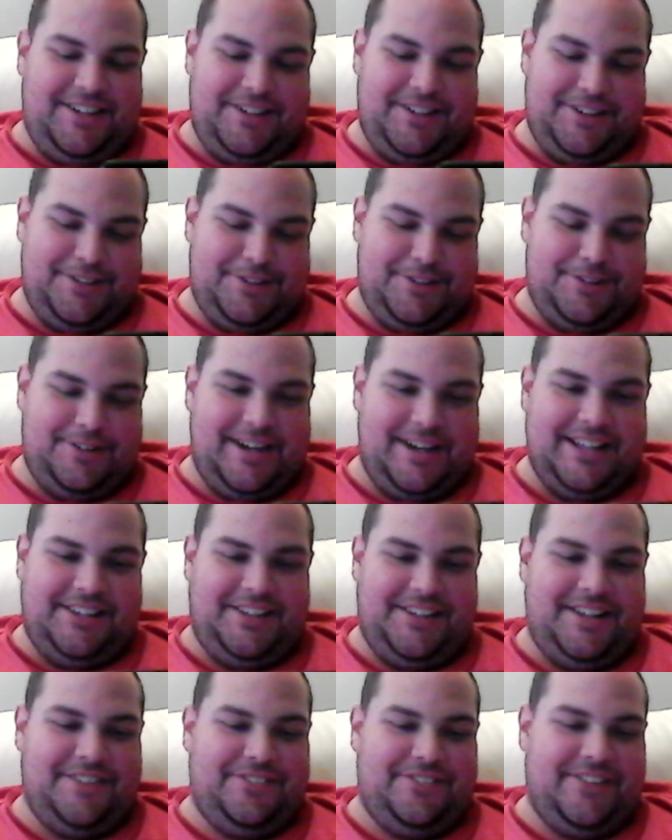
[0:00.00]
Oh,
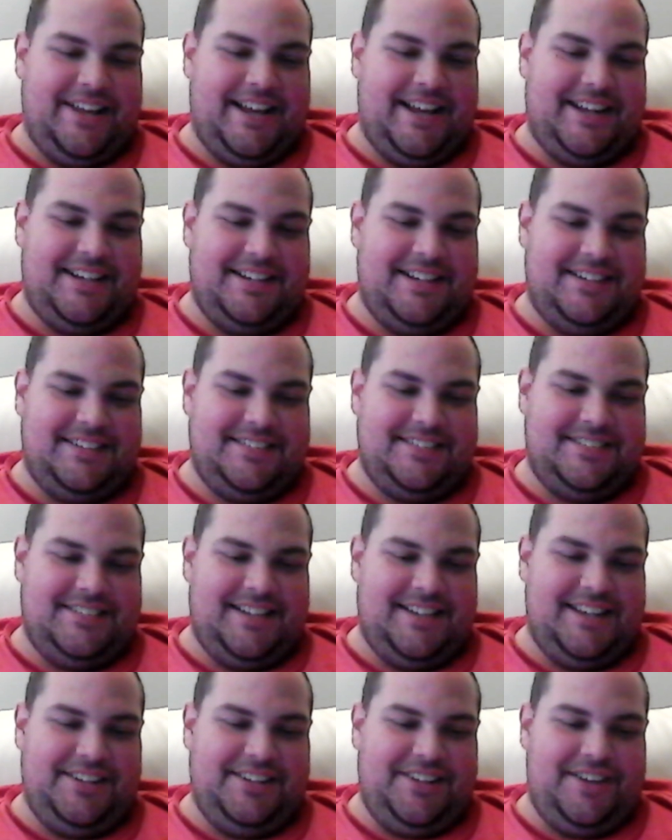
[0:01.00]
I love that.
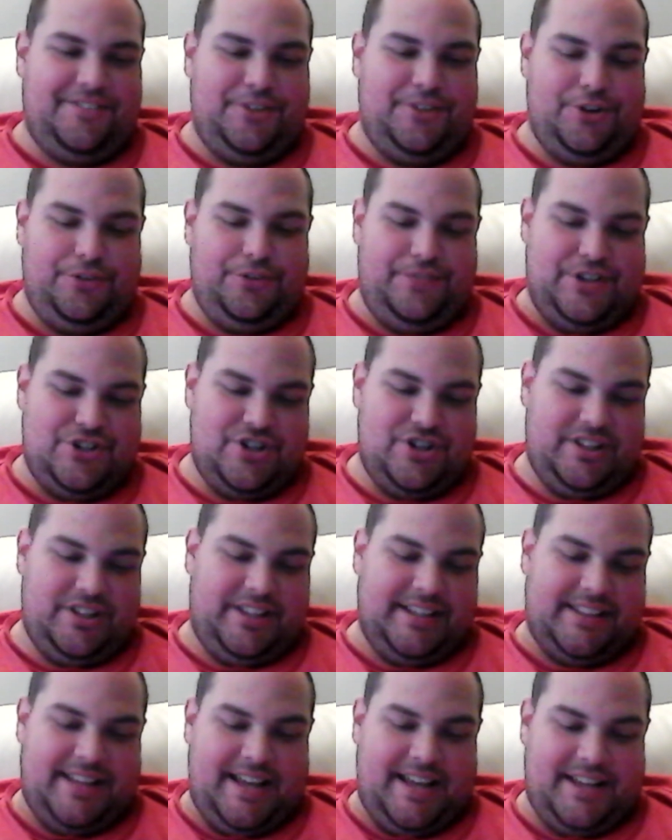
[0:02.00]
I love goofy
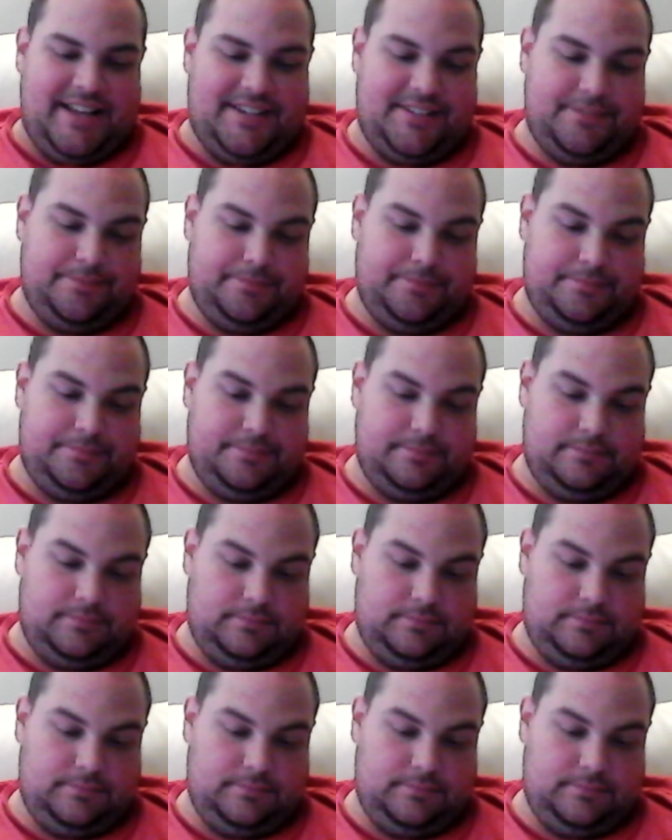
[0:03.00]
shit like that.